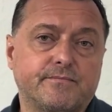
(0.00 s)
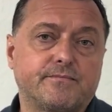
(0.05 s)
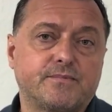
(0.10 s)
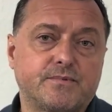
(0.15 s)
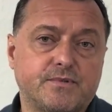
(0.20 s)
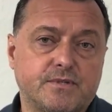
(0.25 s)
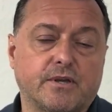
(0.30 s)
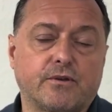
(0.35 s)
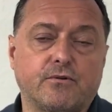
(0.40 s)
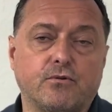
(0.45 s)

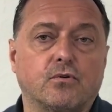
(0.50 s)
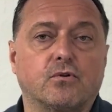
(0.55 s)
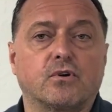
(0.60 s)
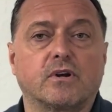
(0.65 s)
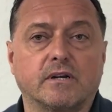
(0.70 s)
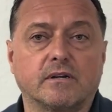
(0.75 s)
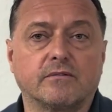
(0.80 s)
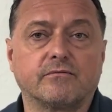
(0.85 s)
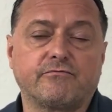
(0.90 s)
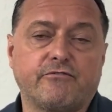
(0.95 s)
secure
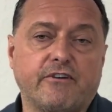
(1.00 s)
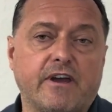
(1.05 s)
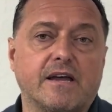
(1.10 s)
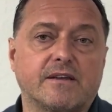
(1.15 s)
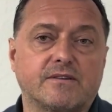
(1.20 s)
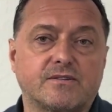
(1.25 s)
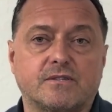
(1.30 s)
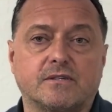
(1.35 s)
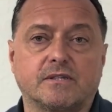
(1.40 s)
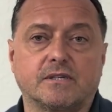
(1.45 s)
and
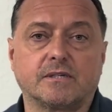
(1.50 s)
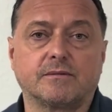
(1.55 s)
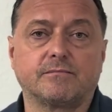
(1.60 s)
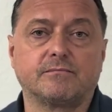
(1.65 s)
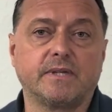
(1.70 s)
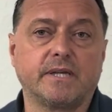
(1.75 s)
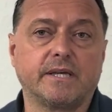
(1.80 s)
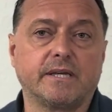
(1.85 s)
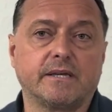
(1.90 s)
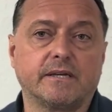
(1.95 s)
fast
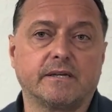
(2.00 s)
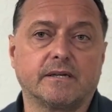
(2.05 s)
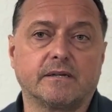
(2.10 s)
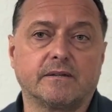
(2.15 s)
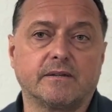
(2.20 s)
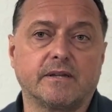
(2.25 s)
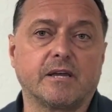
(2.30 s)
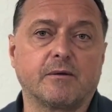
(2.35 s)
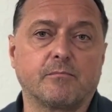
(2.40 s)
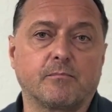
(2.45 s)
the
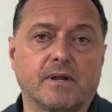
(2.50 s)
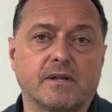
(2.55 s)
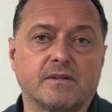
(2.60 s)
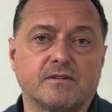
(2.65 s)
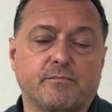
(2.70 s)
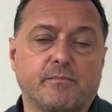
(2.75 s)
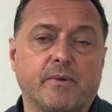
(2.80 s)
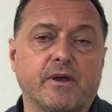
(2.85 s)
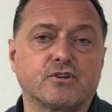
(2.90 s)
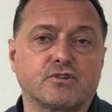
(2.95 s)
implants
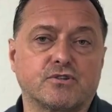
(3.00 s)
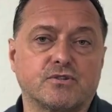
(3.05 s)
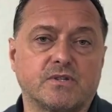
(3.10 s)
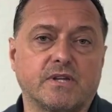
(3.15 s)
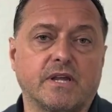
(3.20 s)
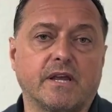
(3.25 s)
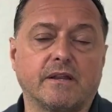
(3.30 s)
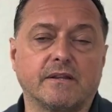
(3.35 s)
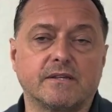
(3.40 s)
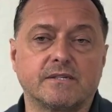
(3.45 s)
the patient
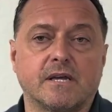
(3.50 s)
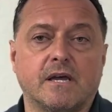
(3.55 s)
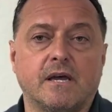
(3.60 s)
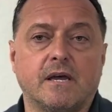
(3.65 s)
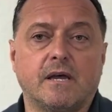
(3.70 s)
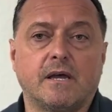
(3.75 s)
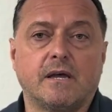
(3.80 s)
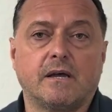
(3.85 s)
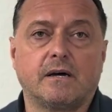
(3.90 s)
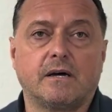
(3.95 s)
needs.
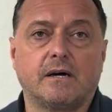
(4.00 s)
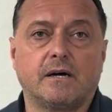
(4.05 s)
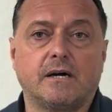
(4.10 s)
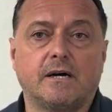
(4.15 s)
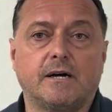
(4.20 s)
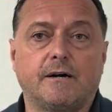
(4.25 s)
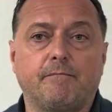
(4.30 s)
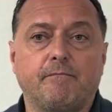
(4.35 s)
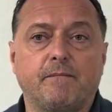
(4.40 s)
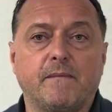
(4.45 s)

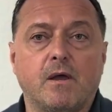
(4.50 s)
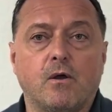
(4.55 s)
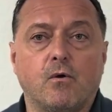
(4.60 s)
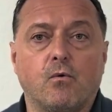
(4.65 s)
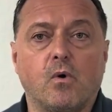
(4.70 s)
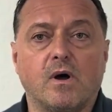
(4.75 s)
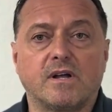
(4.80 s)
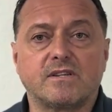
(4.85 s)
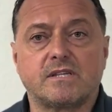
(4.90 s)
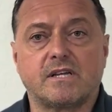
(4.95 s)

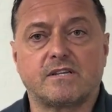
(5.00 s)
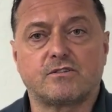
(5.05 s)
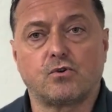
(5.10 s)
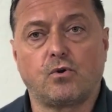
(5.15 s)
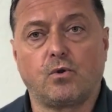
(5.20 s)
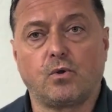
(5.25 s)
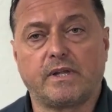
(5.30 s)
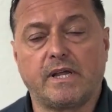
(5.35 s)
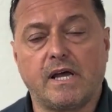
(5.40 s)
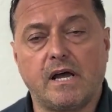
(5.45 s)
Once that's
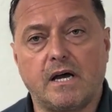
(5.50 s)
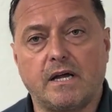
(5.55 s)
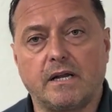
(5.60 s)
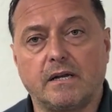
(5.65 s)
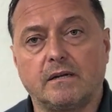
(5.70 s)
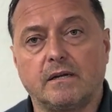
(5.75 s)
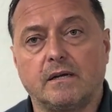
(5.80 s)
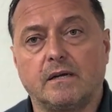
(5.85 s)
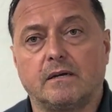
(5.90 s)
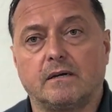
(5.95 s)
all
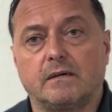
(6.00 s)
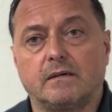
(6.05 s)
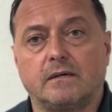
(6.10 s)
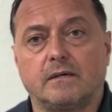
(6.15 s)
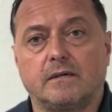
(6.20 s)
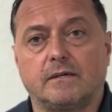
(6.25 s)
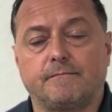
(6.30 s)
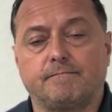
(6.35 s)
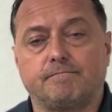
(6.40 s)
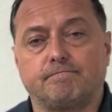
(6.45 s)
done,
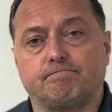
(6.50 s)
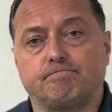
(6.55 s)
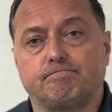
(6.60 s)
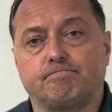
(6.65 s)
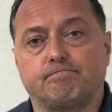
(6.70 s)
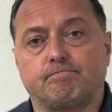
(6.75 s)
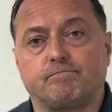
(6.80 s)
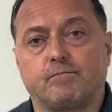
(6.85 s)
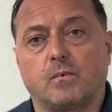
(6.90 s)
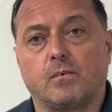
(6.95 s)

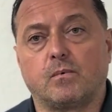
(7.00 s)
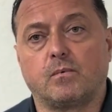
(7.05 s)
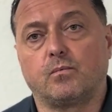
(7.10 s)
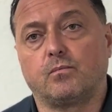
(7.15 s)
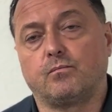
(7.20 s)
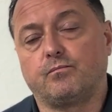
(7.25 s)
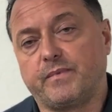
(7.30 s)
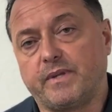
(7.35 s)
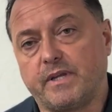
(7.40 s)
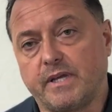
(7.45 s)

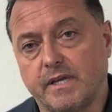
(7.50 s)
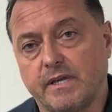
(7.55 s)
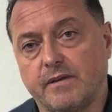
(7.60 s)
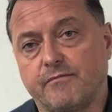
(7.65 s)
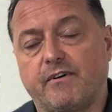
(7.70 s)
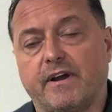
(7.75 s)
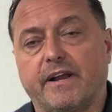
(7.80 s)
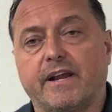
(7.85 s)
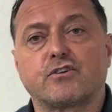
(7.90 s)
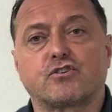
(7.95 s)
the
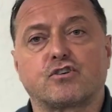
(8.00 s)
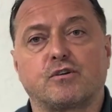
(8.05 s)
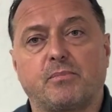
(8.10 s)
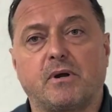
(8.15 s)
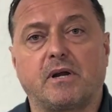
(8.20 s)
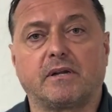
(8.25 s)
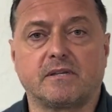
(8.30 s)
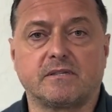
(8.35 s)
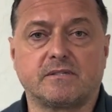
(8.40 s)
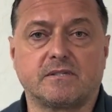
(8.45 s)
financial
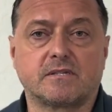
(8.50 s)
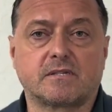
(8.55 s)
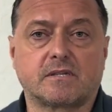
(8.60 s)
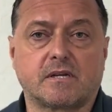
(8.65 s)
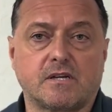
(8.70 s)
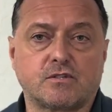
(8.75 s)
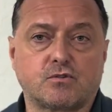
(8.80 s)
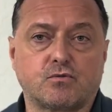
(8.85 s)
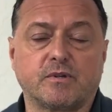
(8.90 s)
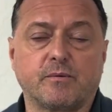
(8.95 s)
part is
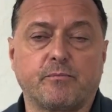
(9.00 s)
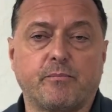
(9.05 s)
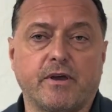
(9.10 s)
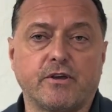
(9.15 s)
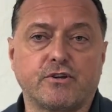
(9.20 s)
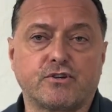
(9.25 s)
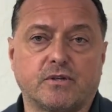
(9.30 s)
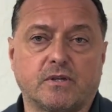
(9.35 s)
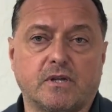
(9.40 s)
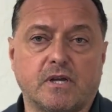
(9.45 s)
discussed with the
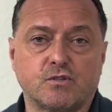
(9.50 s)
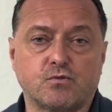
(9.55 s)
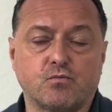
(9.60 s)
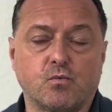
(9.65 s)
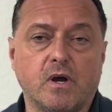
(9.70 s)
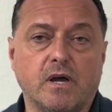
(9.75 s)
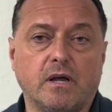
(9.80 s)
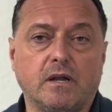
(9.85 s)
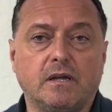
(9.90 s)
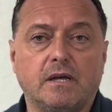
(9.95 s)
patient as
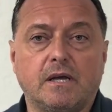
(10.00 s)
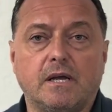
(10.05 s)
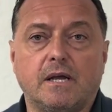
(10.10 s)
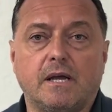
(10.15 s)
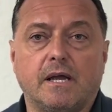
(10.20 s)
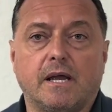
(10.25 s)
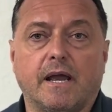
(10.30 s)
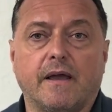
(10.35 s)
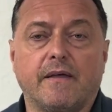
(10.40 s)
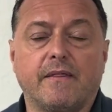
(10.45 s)
well,
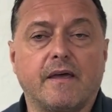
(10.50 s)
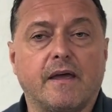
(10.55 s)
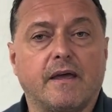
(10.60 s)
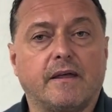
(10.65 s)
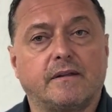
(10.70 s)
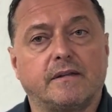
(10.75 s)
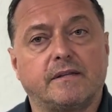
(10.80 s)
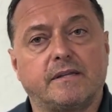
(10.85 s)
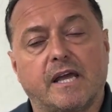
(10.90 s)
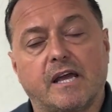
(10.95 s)
and
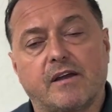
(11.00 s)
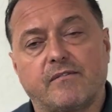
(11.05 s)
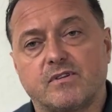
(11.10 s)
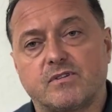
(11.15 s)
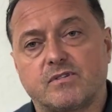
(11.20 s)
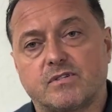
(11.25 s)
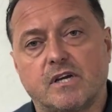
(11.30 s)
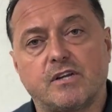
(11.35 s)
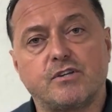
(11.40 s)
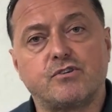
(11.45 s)
then the day of the
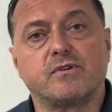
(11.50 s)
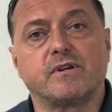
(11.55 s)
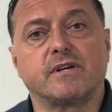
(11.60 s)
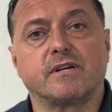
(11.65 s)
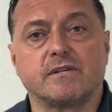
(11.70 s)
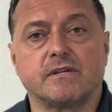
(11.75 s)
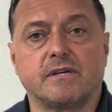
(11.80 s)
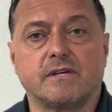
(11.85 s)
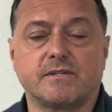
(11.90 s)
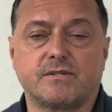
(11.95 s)

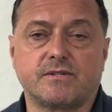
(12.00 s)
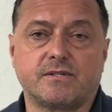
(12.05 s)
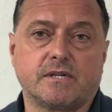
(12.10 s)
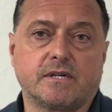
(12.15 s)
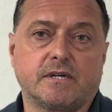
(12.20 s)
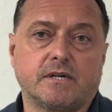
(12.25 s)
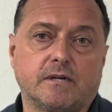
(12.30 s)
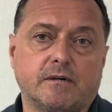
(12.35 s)
surgery is